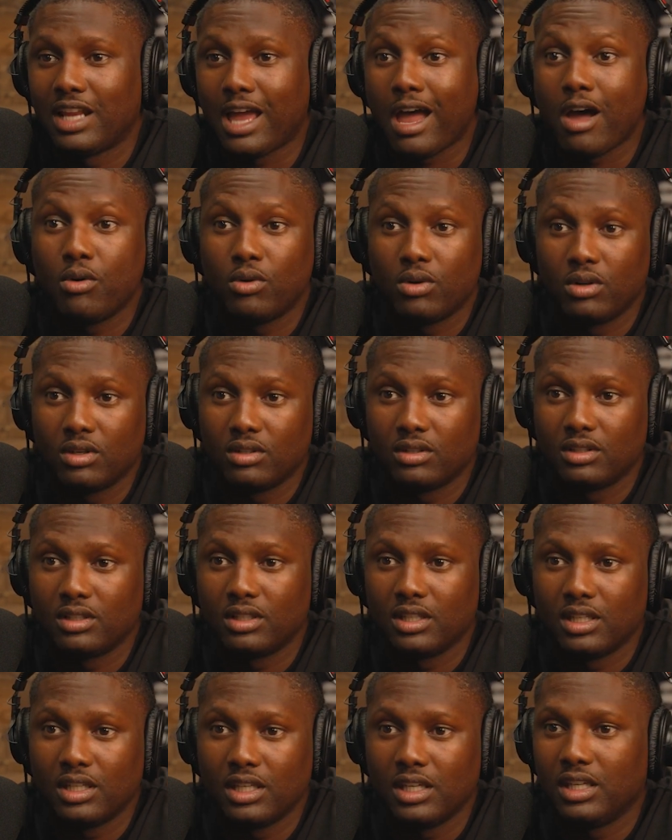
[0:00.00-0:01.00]
out
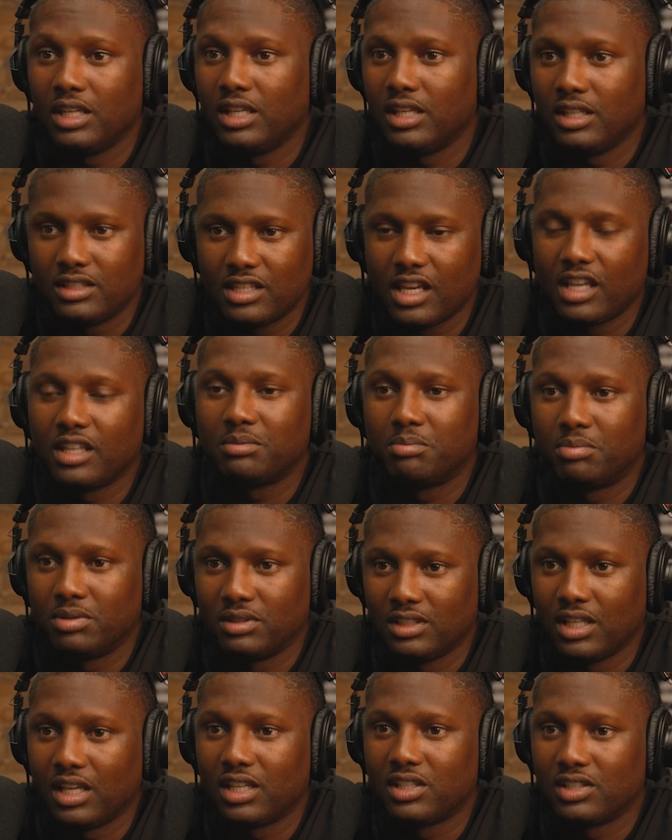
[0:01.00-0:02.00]
takes
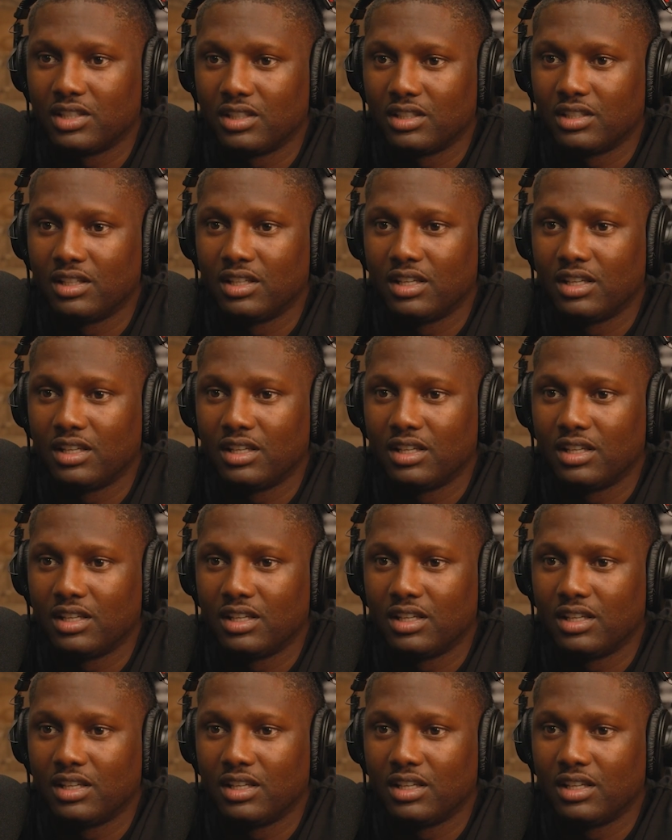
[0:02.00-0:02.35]
possession.